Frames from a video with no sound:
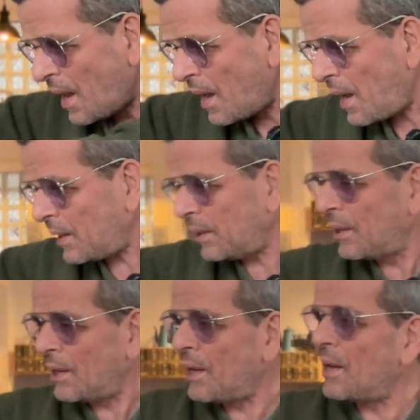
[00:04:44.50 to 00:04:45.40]
And
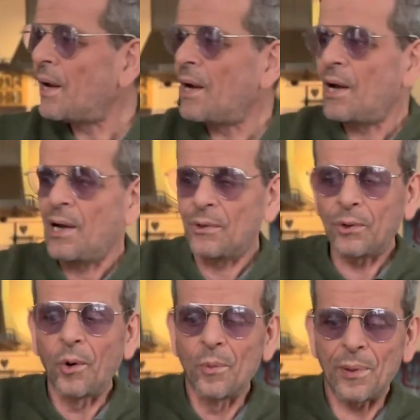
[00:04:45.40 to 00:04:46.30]
the
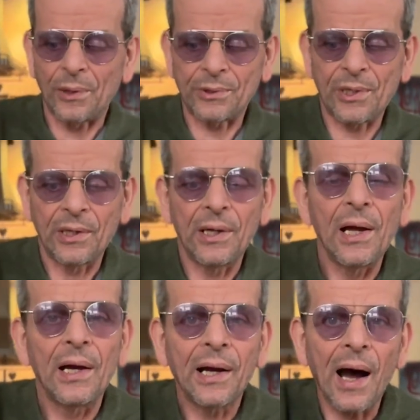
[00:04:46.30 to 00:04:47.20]
cobalt
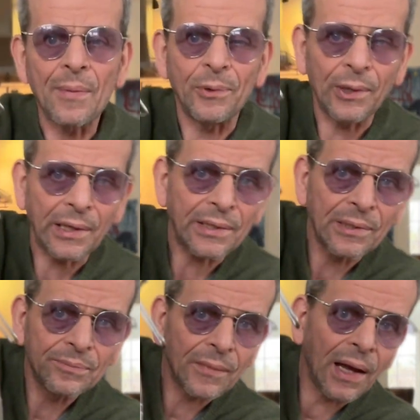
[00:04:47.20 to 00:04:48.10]
carbonate,
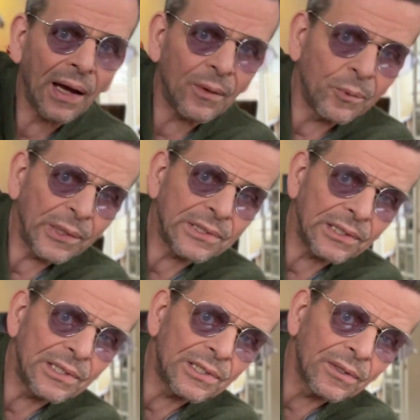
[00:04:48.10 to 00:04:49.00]
which
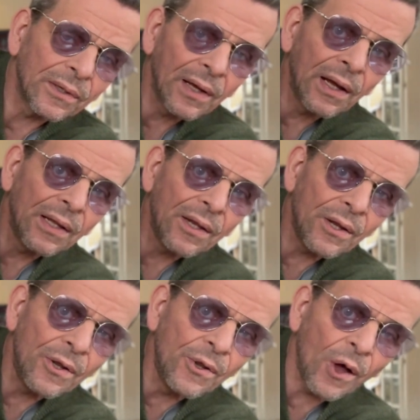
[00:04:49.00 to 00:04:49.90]
is
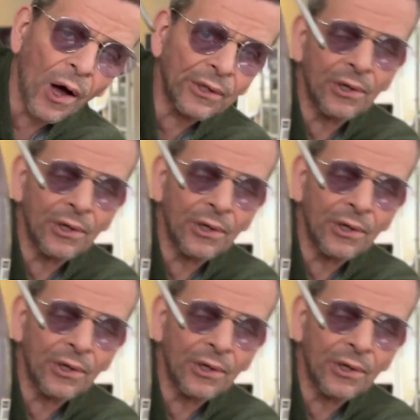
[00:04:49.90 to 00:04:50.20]
not